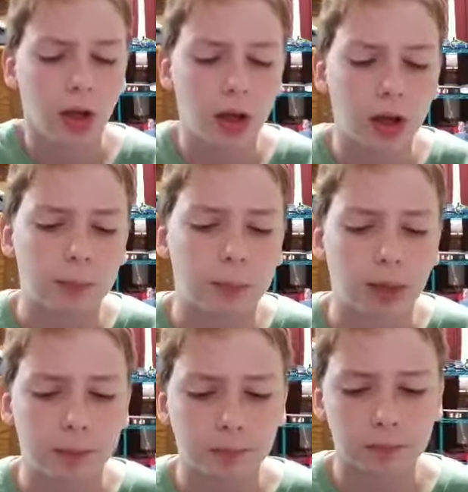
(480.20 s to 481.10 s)
Uh,
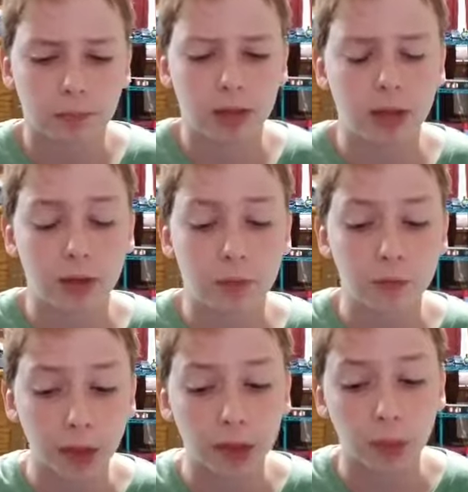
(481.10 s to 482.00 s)
but in
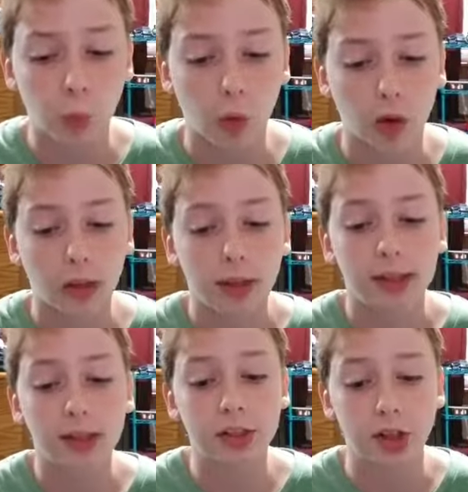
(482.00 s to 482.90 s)
Infinity War,
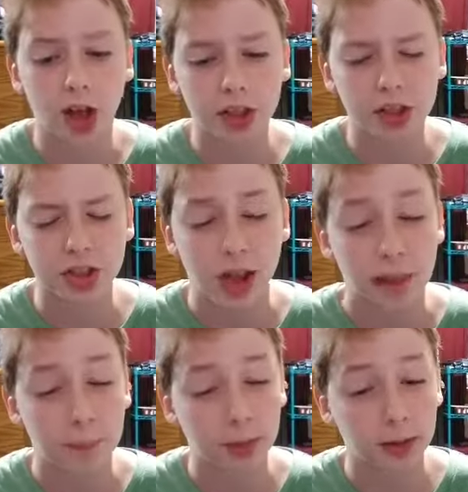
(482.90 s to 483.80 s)
he dodges, I
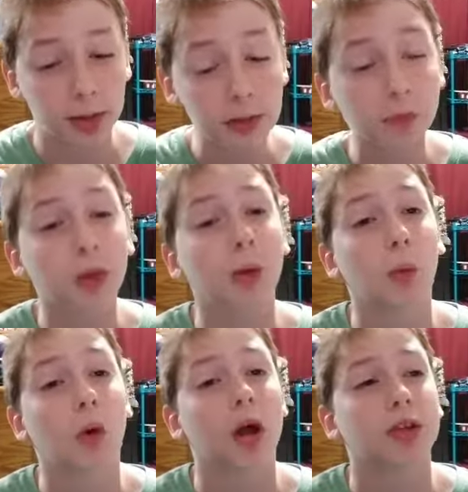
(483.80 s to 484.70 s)
believe it
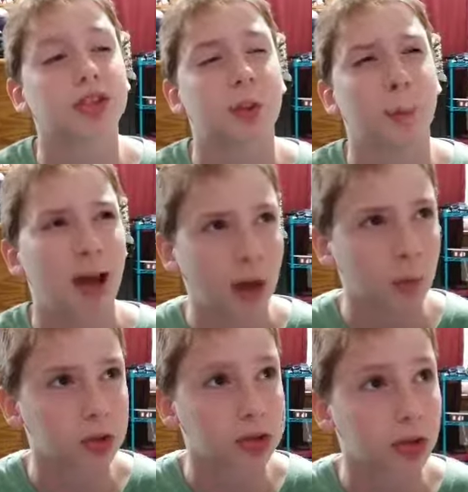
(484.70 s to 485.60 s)
was the
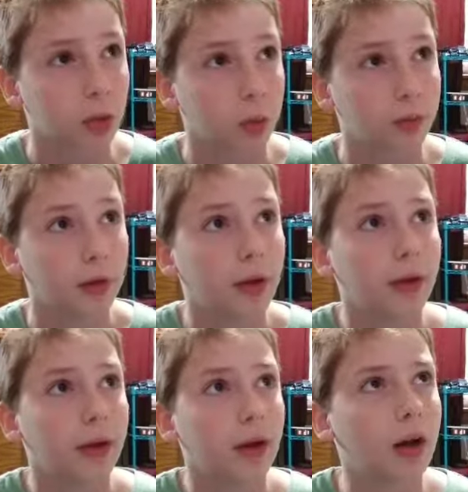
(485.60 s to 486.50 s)
Power Stone,
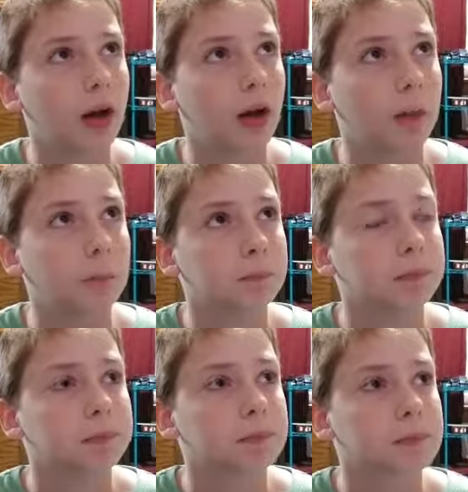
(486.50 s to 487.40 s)
um,
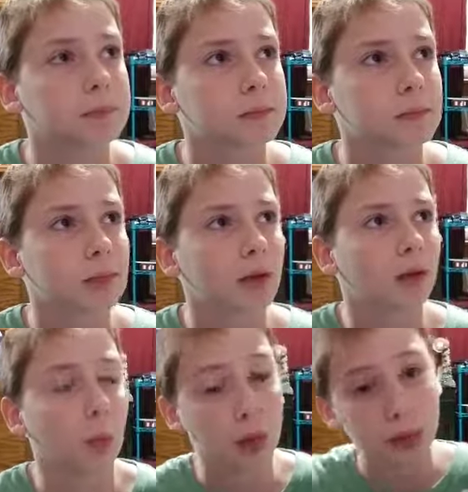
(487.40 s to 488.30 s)

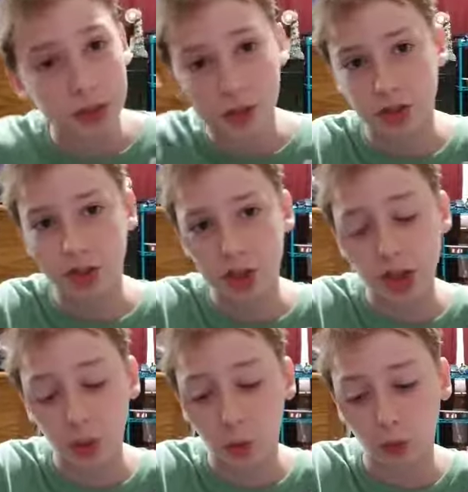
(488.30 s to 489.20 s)
with his
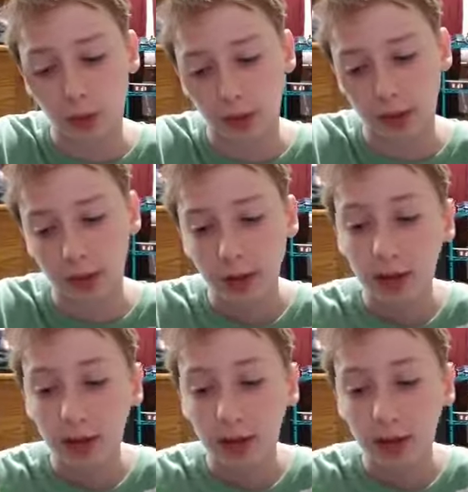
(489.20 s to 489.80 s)
shield on it.